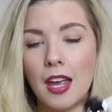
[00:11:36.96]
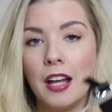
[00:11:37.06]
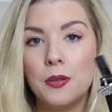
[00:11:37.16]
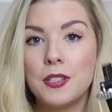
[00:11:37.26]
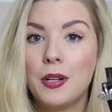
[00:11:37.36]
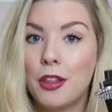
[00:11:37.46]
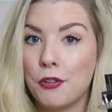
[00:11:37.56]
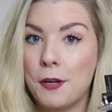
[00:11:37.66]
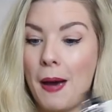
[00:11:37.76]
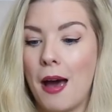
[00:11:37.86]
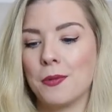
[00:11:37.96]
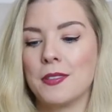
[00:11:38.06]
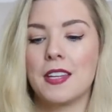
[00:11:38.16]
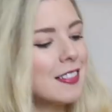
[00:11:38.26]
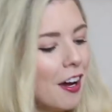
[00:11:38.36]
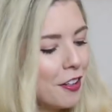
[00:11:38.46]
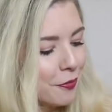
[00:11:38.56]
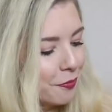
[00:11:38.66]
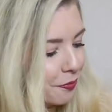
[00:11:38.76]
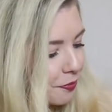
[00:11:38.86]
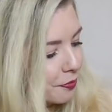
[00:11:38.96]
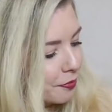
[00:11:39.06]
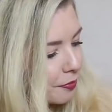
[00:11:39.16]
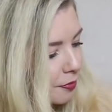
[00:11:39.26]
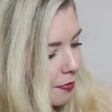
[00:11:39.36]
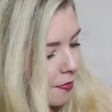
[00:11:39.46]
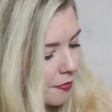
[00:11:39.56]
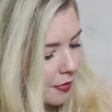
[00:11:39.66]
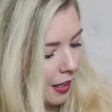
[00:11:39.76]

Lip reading: And it was only £3. So,